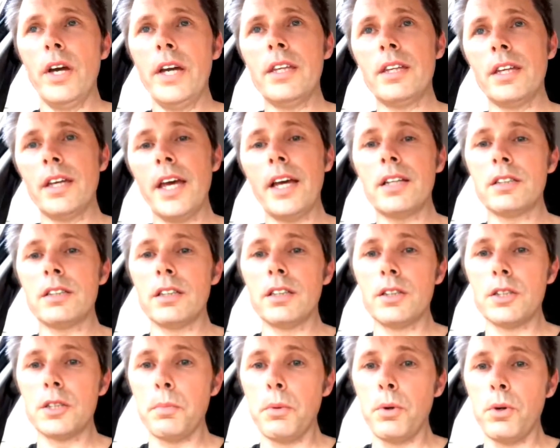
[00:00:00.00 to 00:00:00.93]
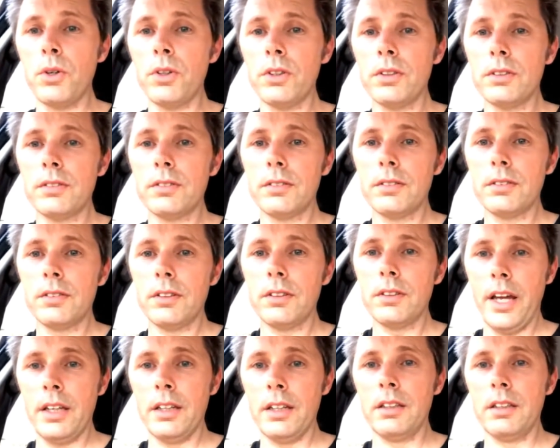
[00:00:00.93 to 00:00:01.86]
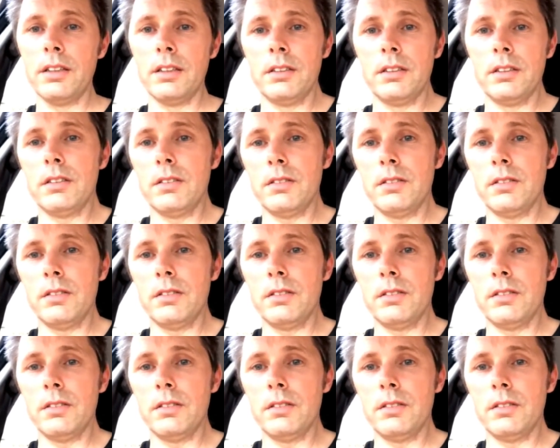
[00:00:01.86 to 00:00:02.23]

either exit the sport and